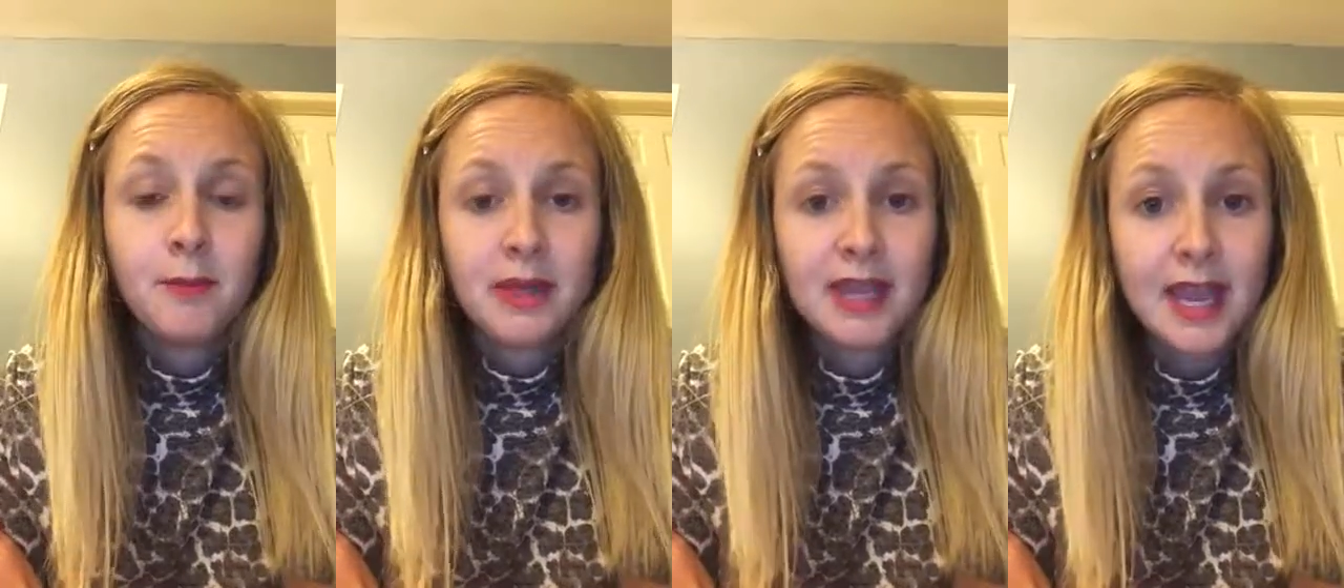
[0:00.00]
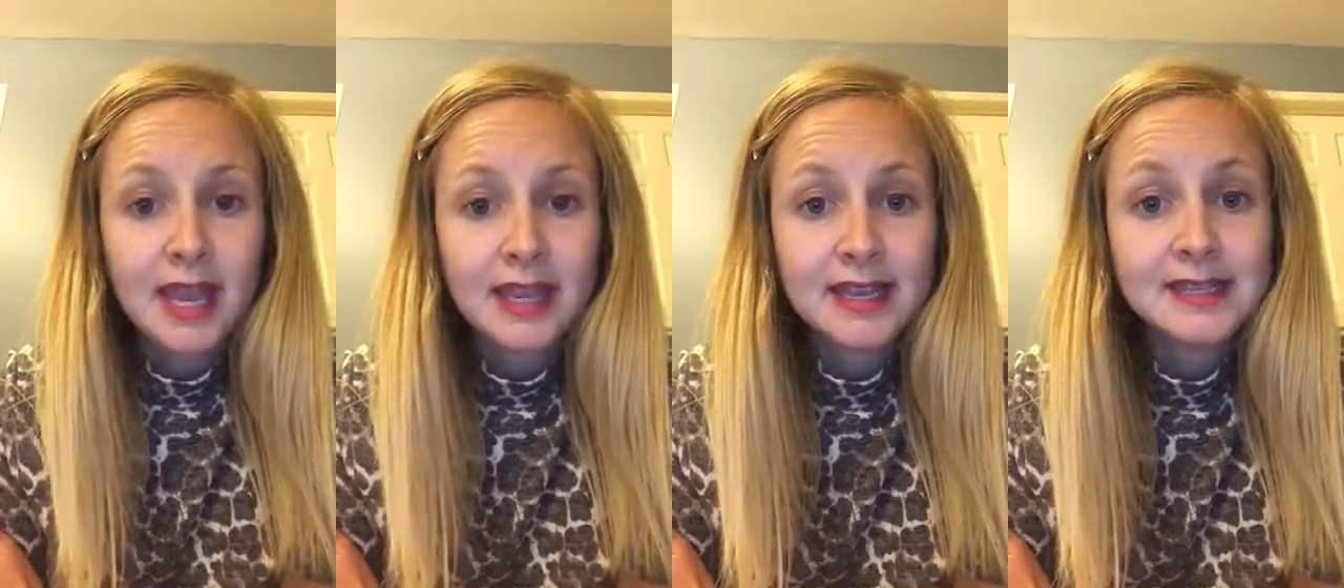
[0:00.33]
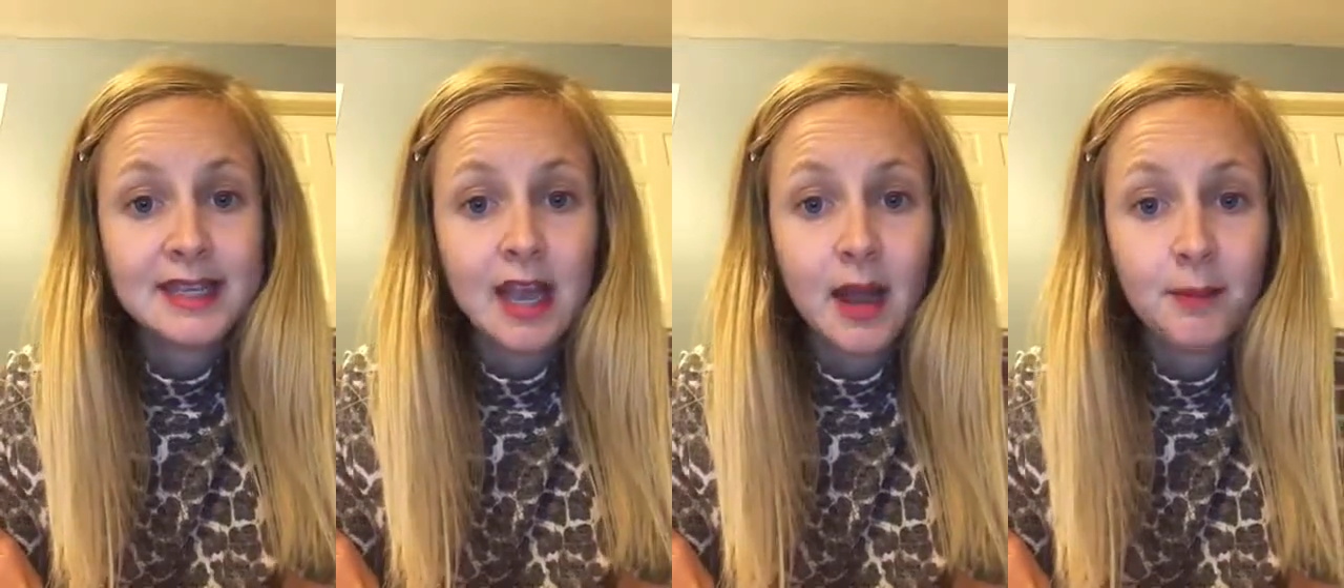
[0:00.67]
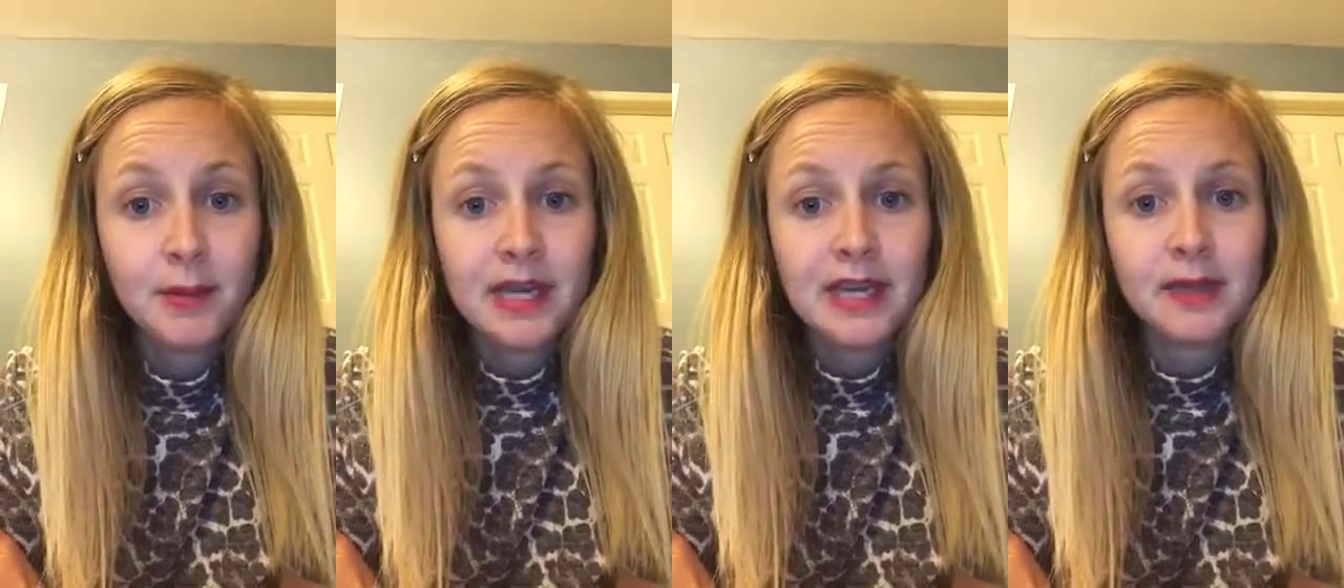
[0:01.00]
BA is
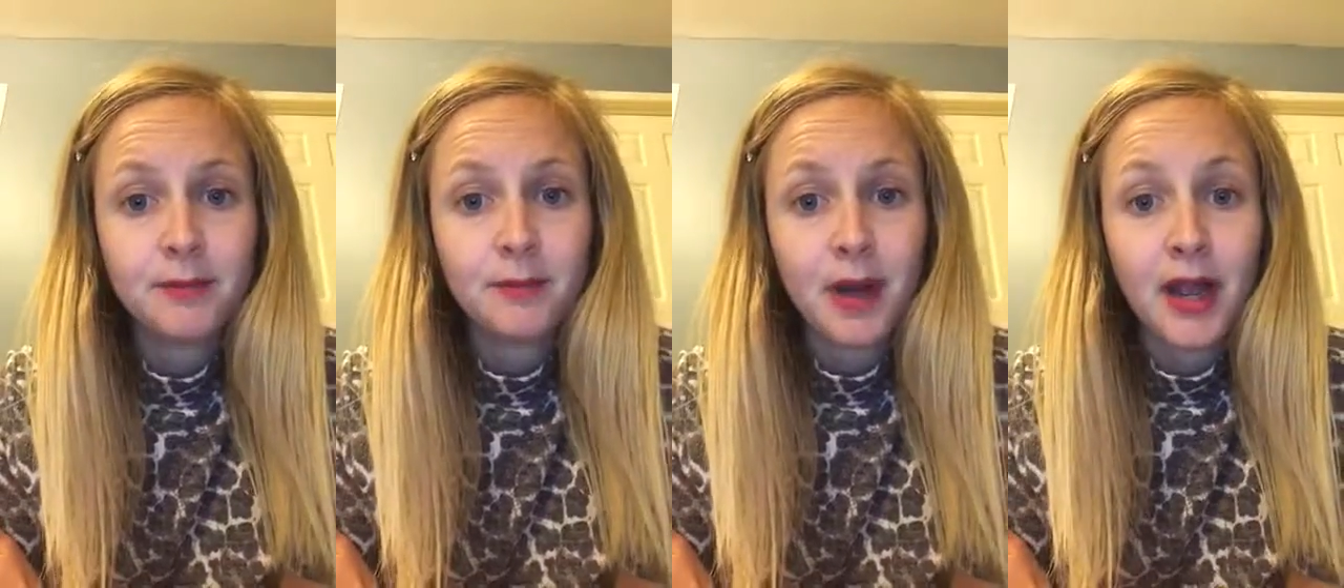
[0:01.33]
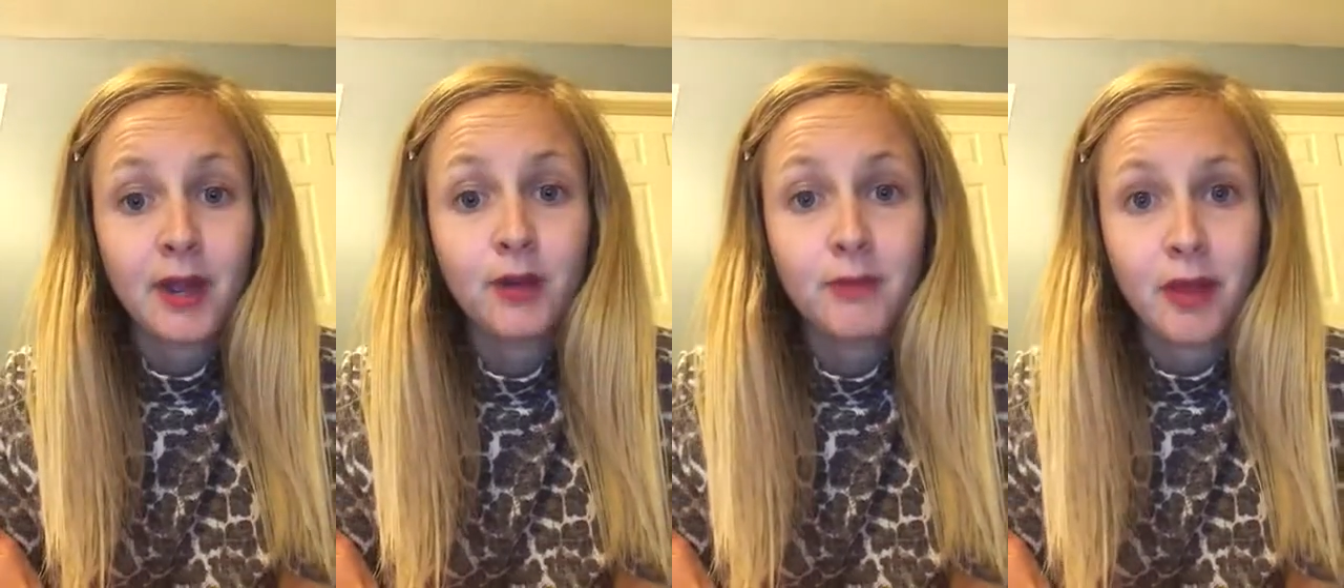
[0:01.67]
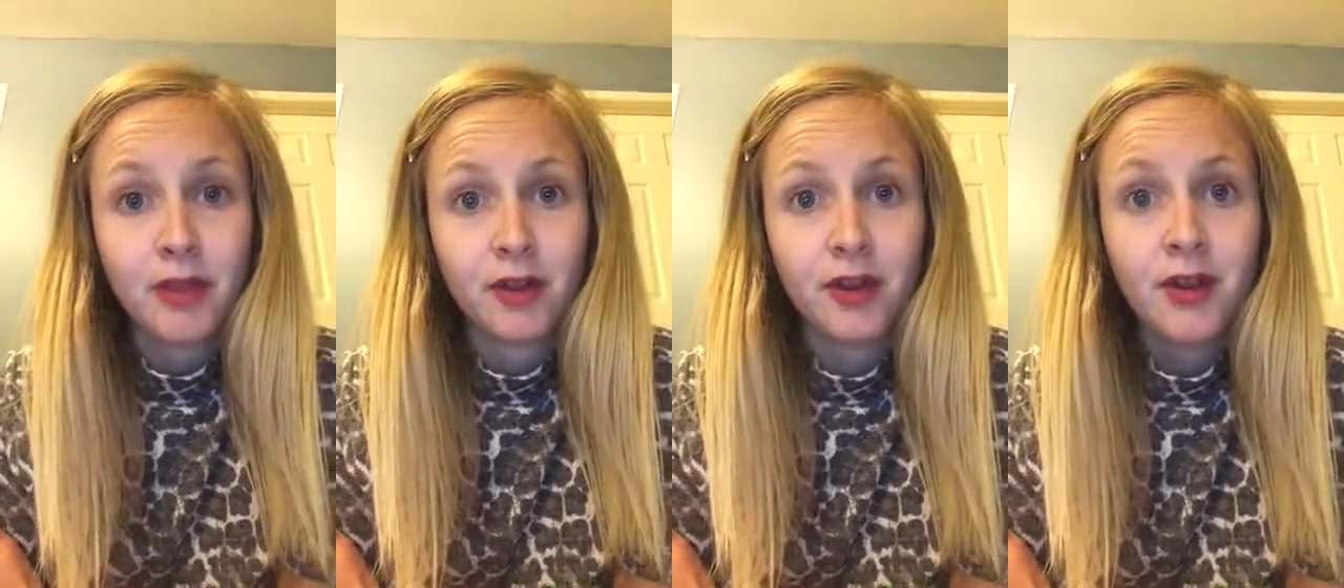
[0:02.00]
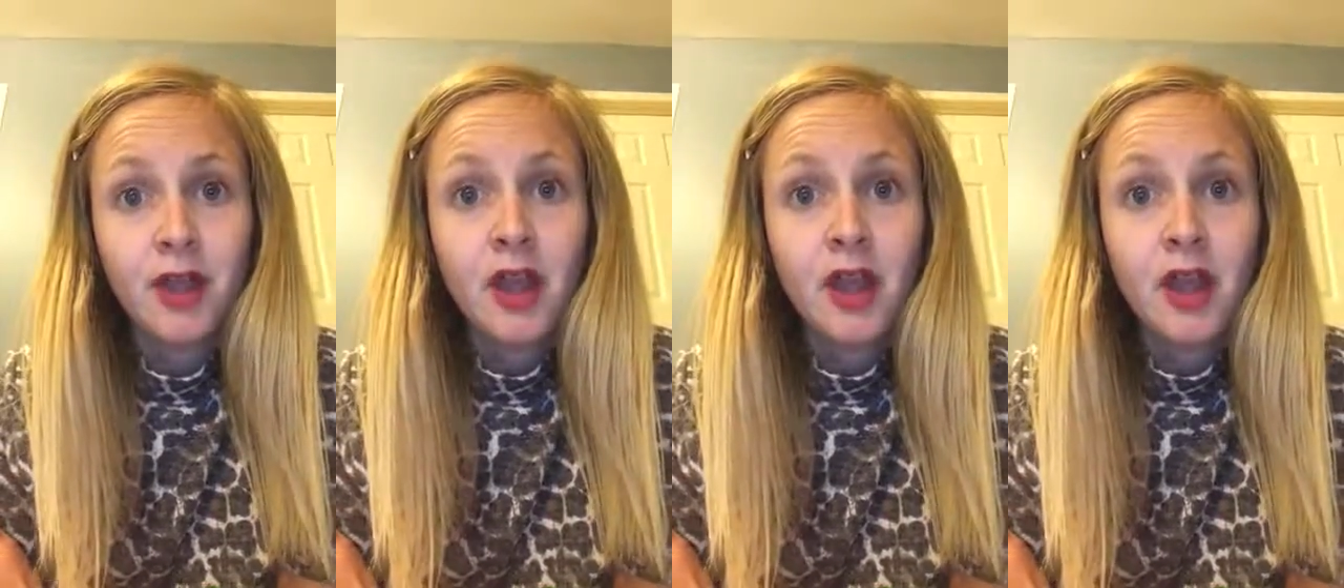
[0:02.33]
accompanied by her mother,